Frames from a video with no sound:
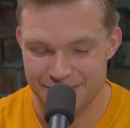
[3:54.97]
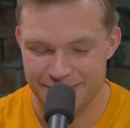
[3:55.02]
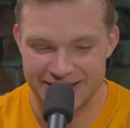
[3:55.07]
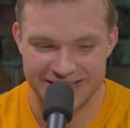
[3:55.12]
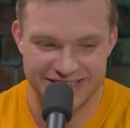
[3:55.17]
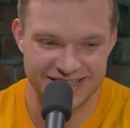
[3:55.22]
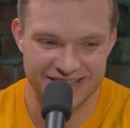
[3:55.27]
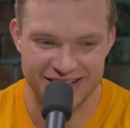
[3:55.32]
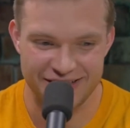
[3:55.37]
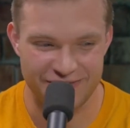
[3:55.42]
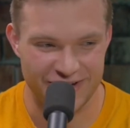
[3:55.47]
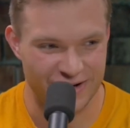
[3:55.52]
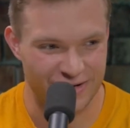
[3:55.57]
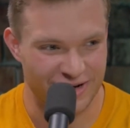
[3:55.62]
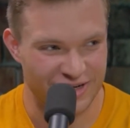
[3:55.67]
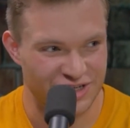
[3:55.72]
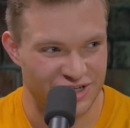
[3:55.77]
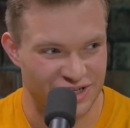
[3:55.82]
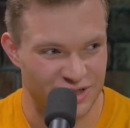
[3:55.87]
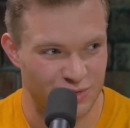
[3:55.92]
Basically,
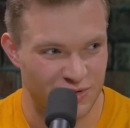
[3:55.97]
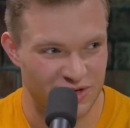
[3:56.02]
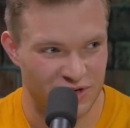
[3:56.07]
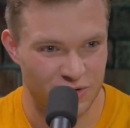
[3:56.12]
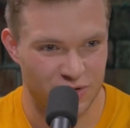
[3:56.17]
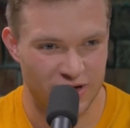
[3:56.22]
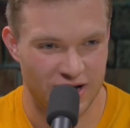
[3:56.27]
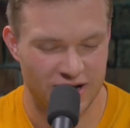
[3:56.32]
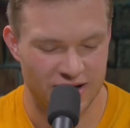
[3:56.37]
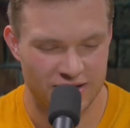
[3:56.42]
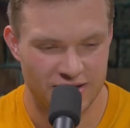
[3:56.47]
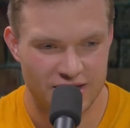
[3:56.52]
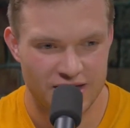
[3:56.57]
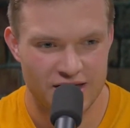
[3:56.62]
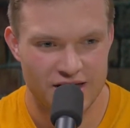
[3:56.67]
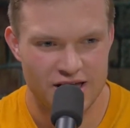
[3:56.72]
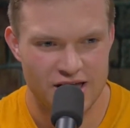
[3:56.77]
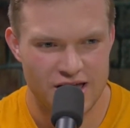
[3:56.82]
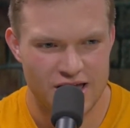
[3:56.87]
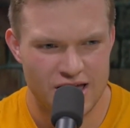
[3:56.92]
veneration is when you,
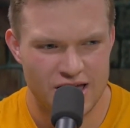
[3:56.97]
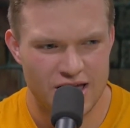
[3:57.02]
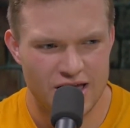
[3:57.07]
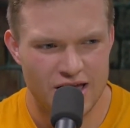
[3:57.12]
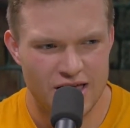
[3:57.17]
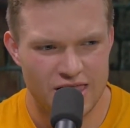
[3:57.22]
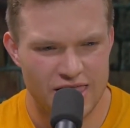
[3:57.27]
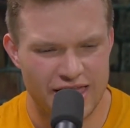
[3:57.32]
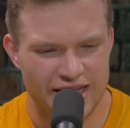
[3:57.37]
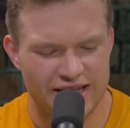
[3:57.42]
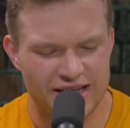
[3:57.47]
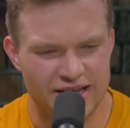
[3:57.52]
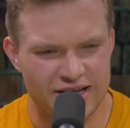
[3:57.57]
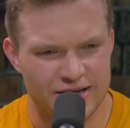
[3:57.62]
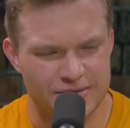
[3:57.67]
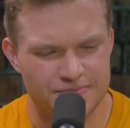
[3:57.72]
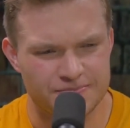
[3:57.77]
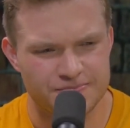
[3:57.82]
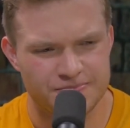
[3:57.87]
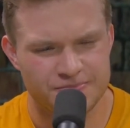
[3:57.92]
what's
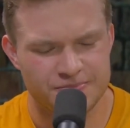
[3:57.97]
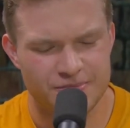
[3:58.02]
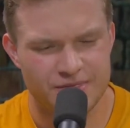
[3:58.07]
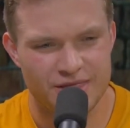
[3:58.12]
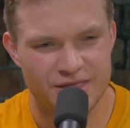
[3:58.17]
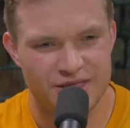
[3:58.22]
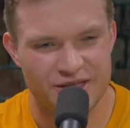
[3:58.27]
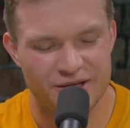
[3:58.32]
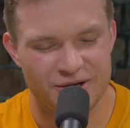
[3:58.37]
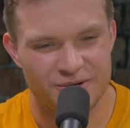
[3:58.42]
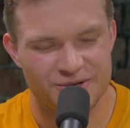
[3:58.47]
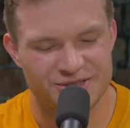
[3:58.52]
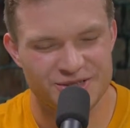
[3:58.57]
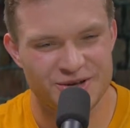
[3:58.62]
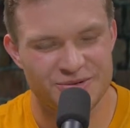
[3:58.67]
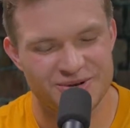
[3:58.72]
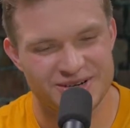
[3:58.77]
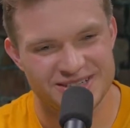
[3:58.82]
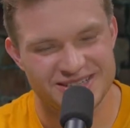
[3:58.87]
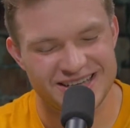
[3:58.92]
a good
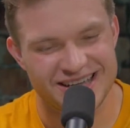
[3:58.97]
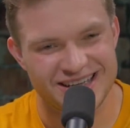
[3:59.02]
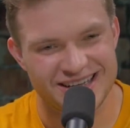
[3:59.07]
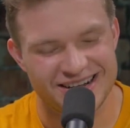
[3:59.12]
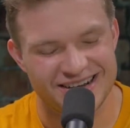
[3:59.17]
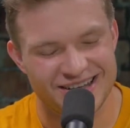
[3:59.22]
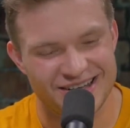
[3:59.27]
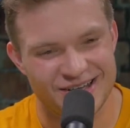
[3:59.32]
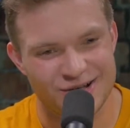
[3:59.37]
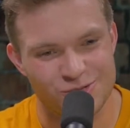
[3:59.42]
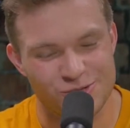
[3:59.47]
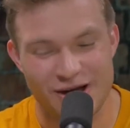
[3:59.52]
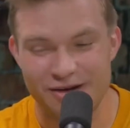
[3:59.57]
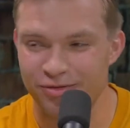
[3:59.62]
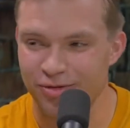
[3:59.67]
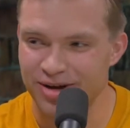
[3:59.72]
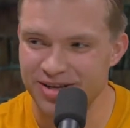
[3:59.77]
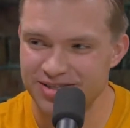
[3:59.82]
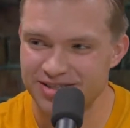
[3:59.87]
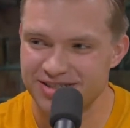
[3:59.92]
way to say it?
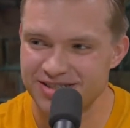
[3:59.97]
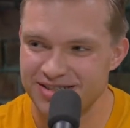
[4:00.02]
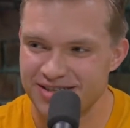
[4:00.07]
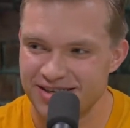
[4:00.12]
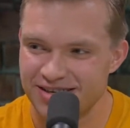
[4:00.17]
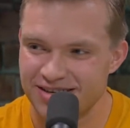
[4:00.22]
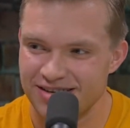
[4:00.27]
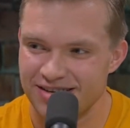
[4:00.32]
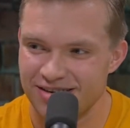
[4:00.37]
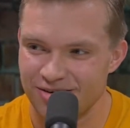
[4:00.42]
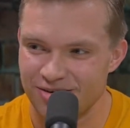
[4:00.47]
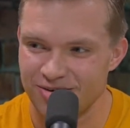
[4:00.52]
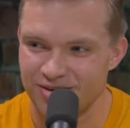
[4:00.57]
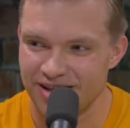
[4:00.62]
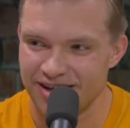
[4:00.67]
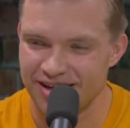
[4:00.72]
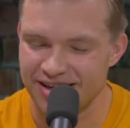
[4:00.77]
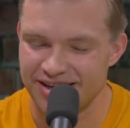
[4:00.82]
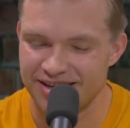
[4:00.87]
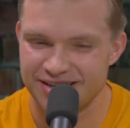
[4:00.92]
Reverence, or,
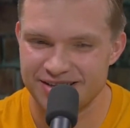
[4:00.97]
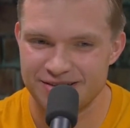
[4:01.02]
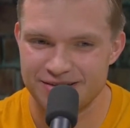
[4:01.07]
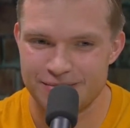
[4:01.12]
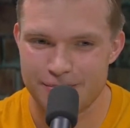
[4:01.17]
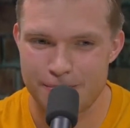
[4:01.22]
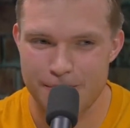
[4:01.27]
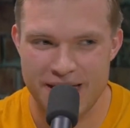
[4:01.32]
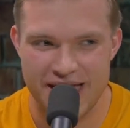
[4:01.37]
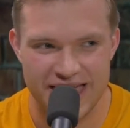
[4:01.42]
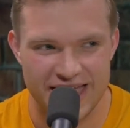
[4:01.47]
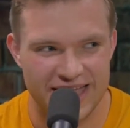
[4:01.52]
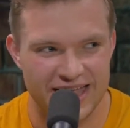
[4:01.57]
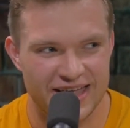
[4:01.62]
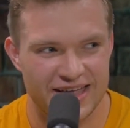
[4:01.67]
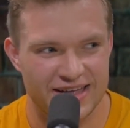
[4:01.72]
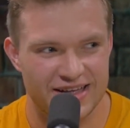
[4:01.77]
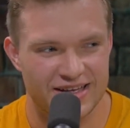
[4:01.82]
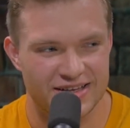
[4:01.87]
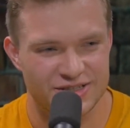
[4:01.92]
like,
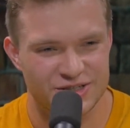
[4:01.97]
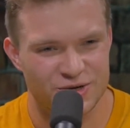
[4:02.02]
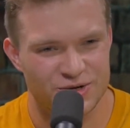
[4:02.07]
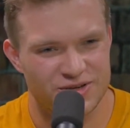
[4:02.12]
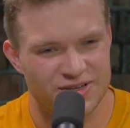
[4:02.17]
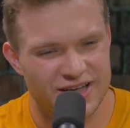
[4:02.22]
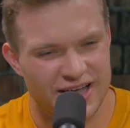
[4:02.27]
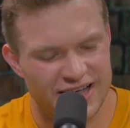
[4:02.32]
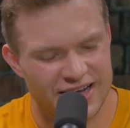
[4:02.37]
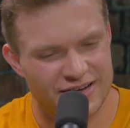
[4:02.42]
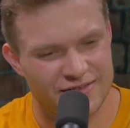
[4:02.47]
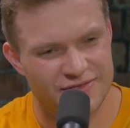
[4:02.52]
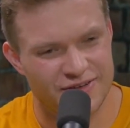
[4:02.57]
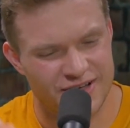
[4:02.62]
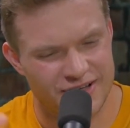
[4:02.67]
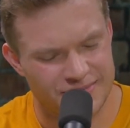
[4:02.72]
pay a certain kind of